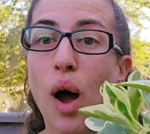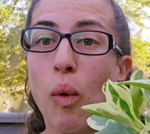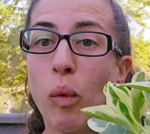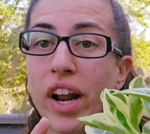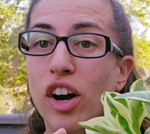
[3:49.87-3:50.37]

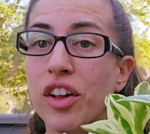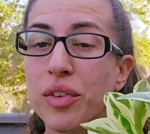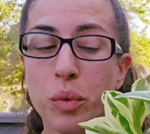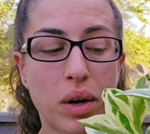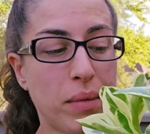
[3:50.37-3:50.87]
What I also
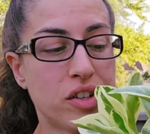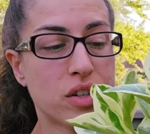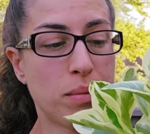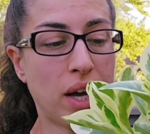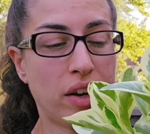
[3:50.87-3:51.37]
want to mention
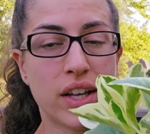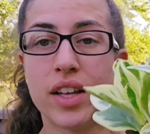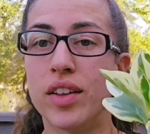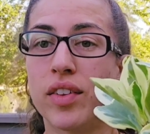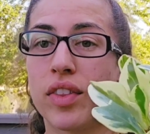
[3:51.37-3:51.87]
about it
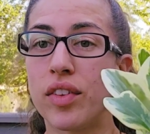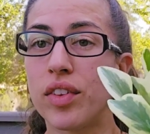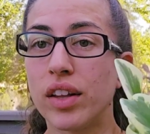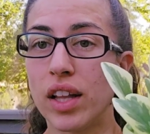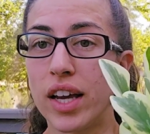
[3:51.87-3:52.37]
is the
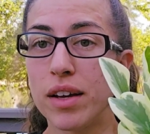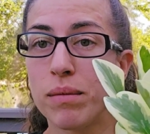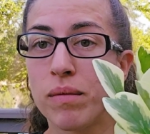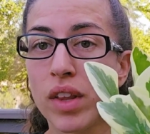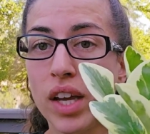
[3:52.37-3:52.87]
sunlight.
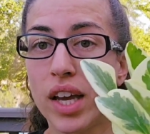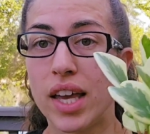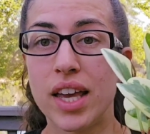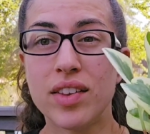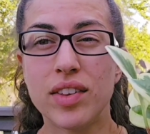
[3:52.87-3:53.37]

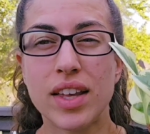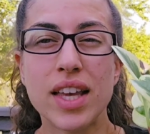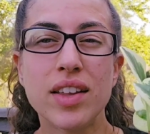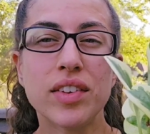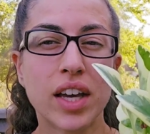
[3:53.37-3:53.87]
This
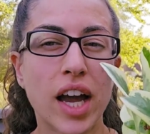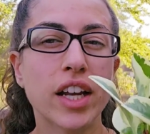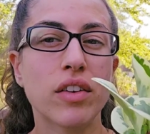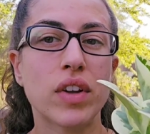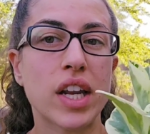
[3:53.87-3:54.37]
is kind
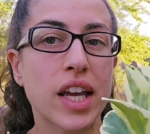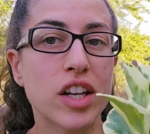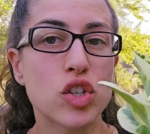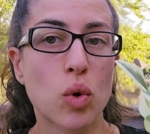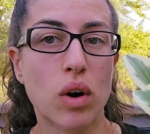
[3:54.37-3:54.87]
of an
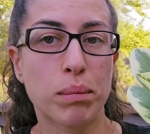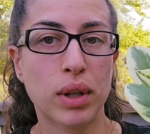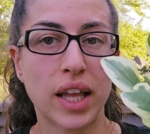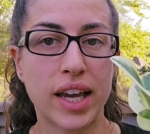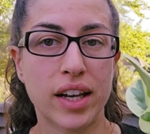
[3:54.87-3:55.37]
indoor
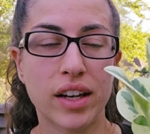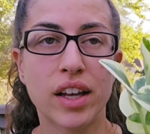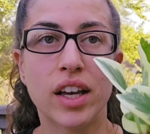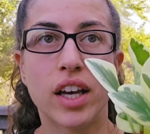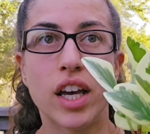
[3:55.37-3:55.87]
plant.
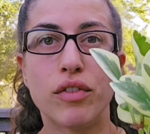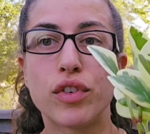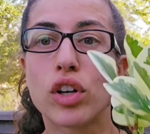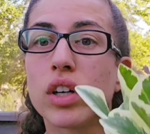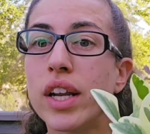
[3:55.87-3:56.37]
If
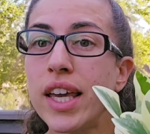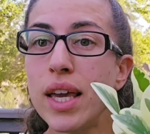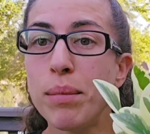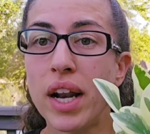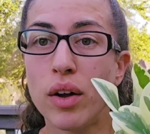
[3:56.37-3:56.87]
you're going to
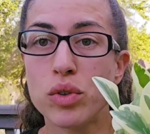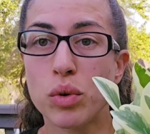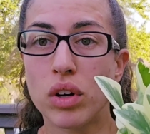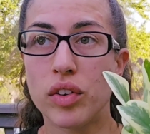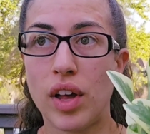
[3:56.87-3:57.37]
keep it
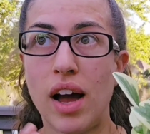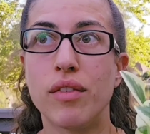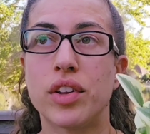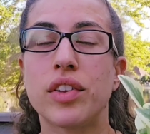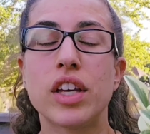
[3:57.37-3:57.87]
outdoors,
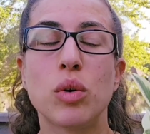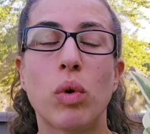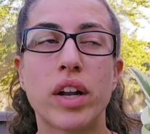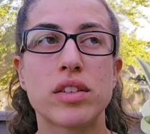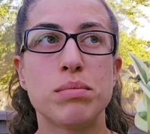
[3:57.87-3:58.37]
obviously you
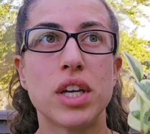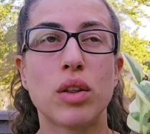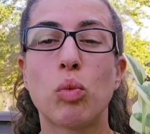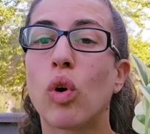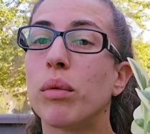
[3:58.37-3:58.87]
want it to be the
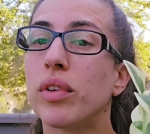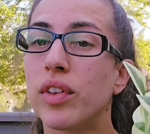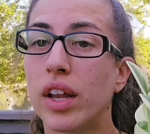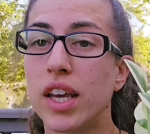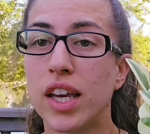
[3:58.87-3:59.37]
warm,
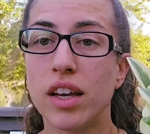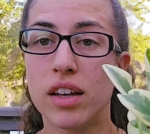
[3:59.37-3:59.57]
sunny